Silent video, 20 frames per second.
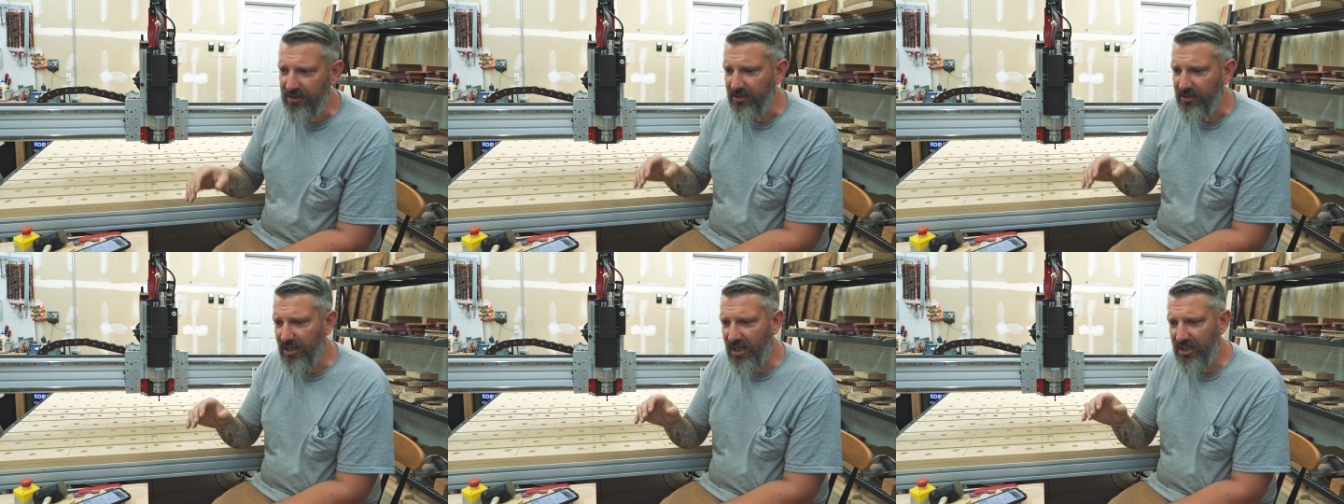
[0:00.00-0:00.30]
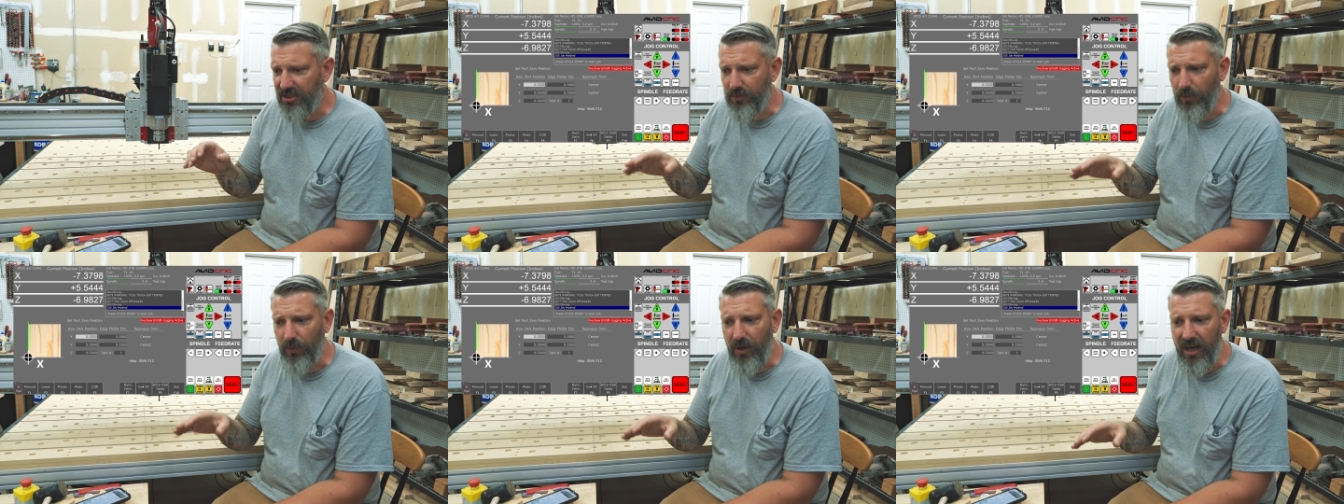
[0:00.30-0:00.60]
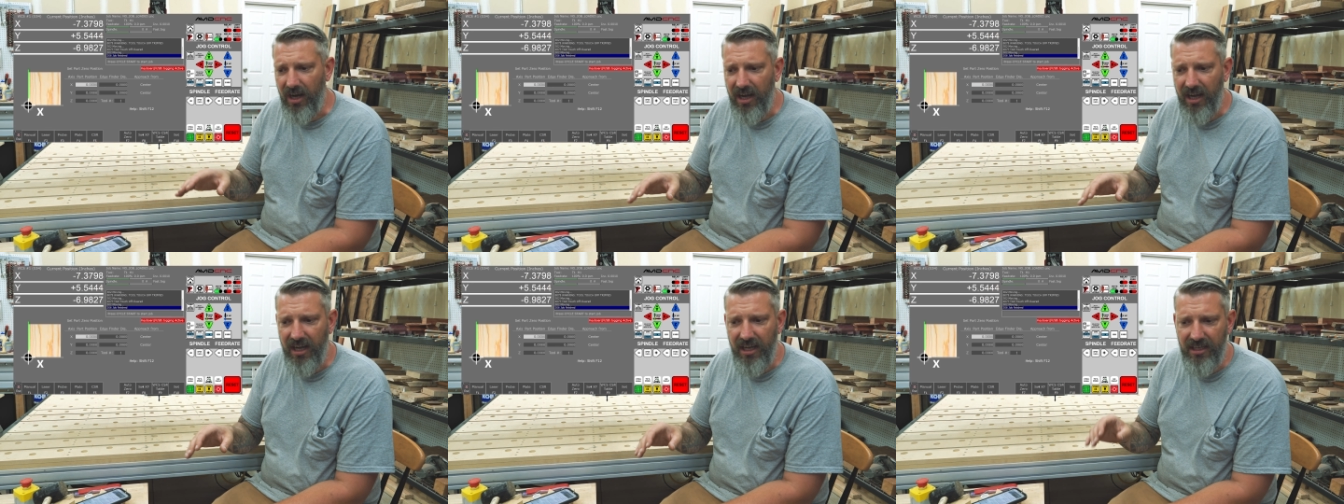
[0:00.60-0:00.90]
your
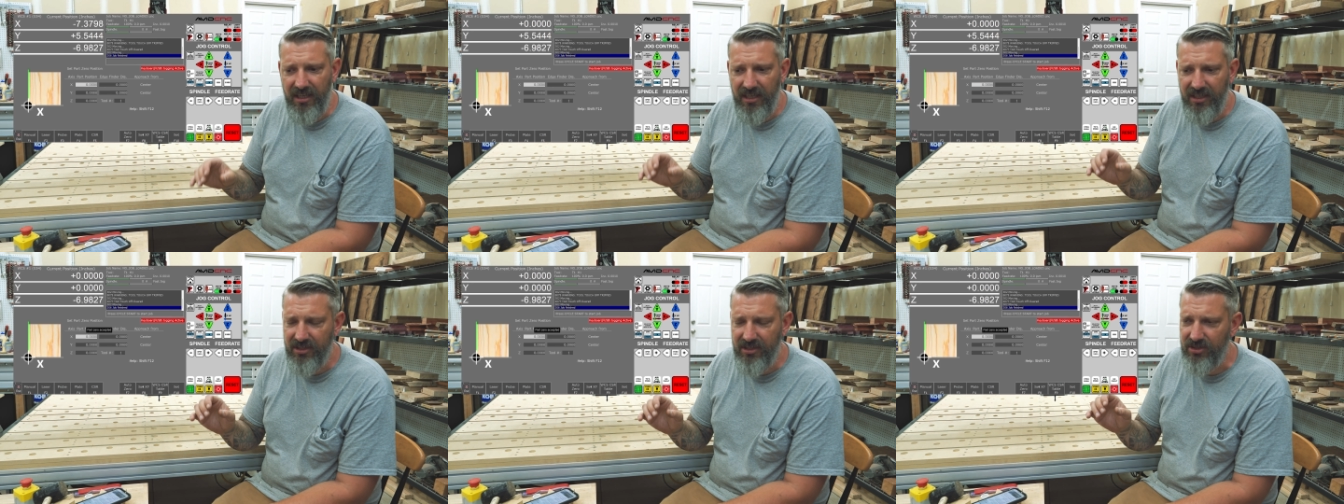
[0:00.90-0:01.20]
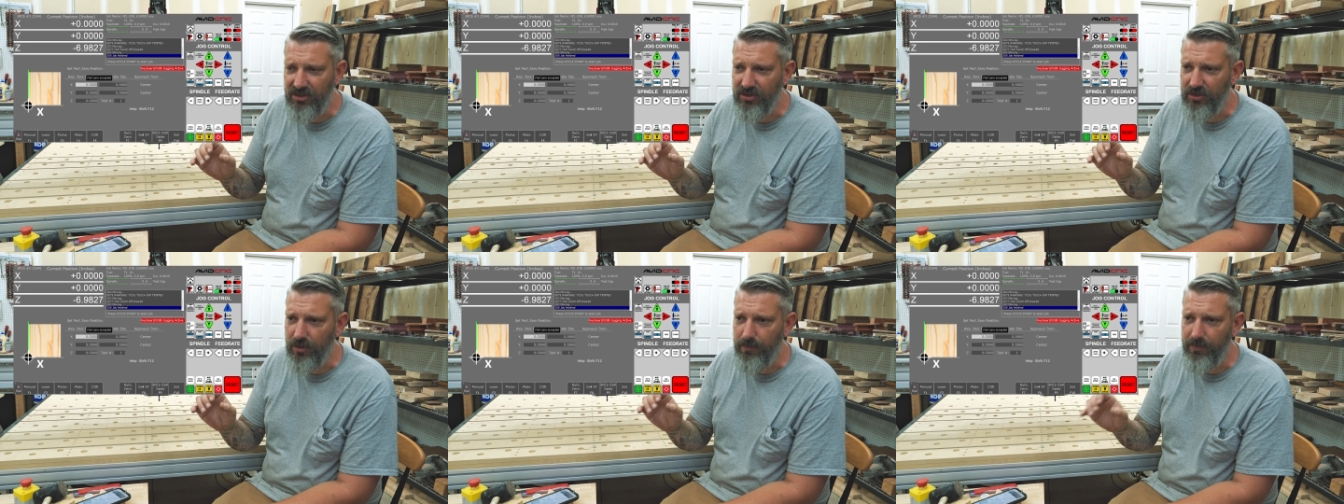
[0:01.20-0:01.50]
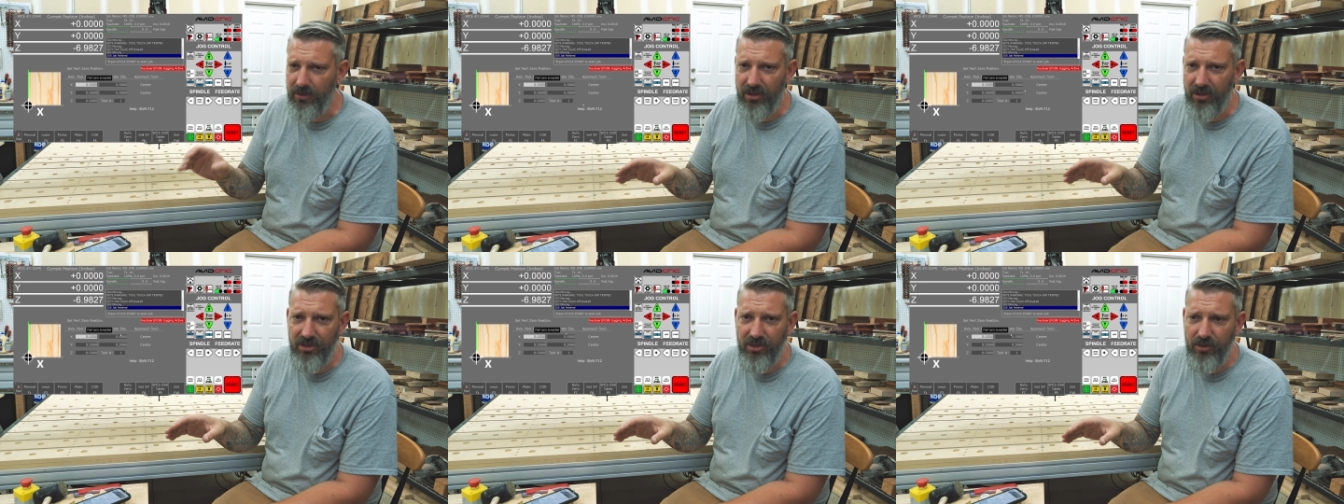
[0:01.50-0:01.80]
XY,
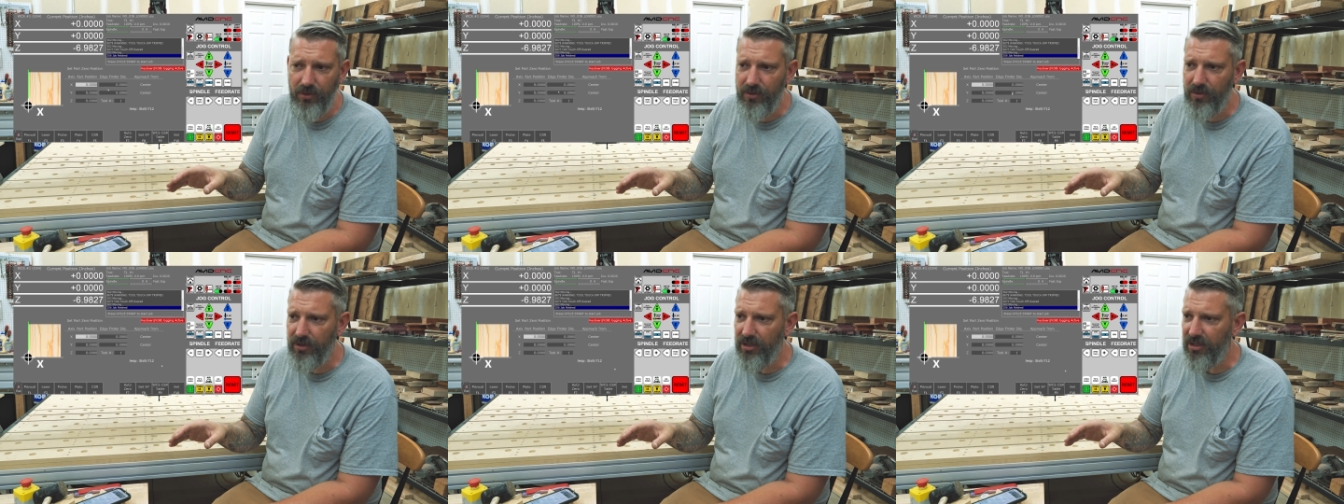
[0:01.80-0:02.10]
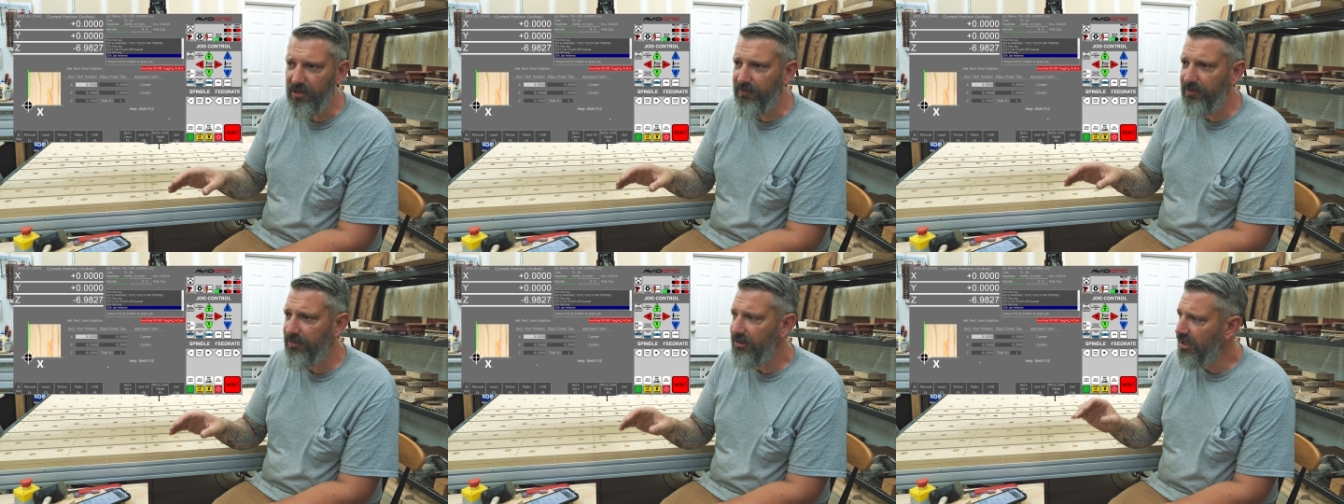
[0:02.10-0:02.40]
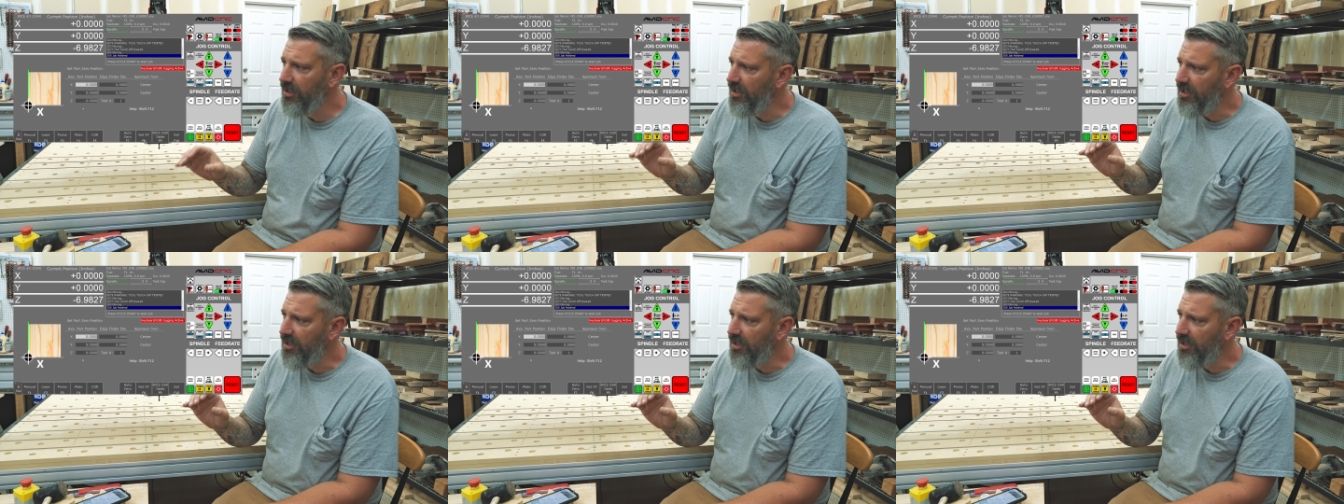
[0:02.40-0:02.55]
super intuitive.